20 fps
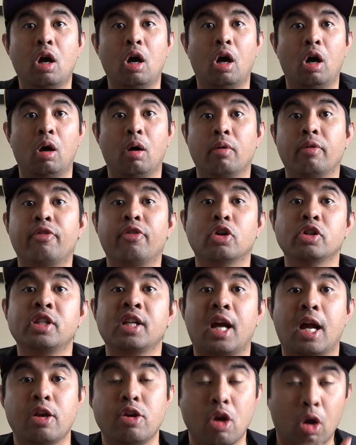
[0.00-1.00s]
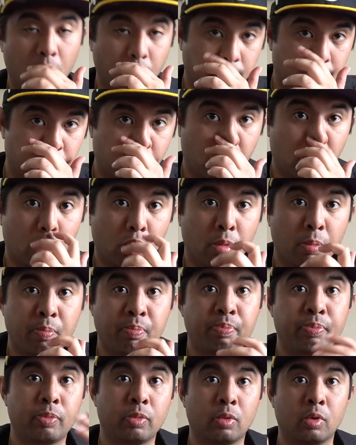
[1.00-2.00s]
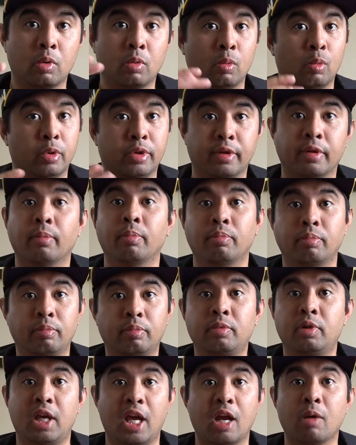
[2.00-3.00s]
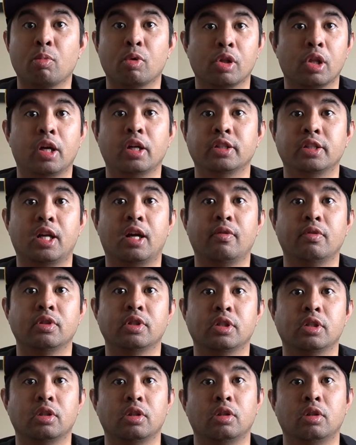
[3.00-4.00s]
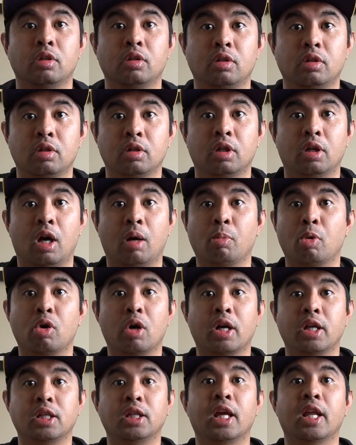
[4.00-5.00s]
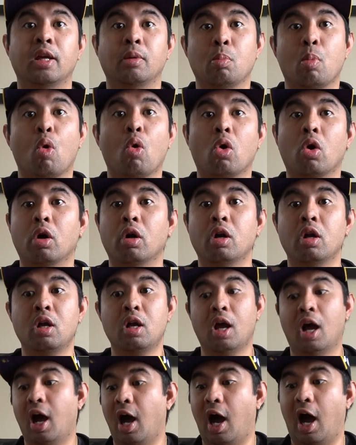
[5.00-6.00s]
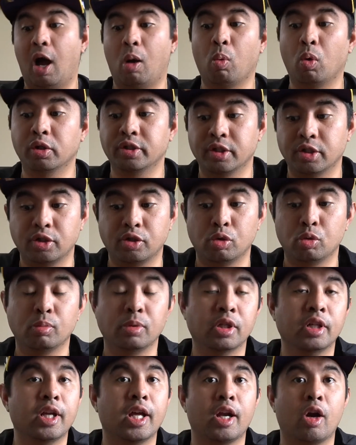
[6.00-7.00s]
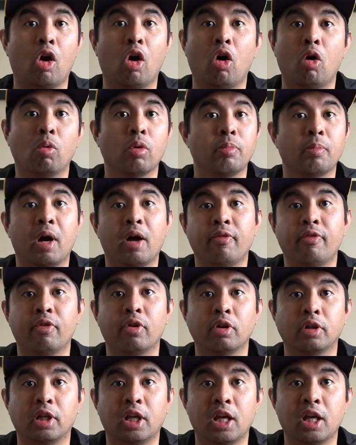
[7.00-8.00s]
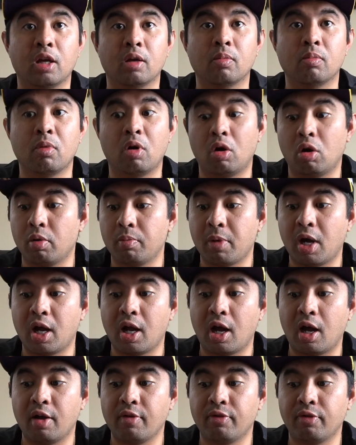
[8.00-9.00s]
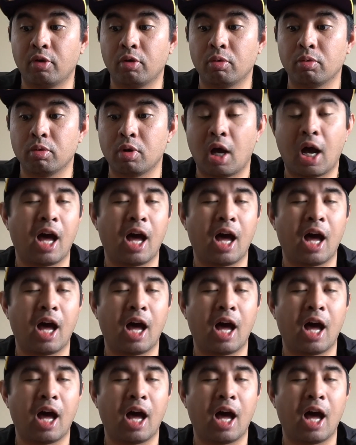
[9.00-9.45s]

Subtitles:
The first thing I noticed though, with a camera lens, obviously, I'm already getting more. I wasn't zoomed in at all with my front cam on my iPhone.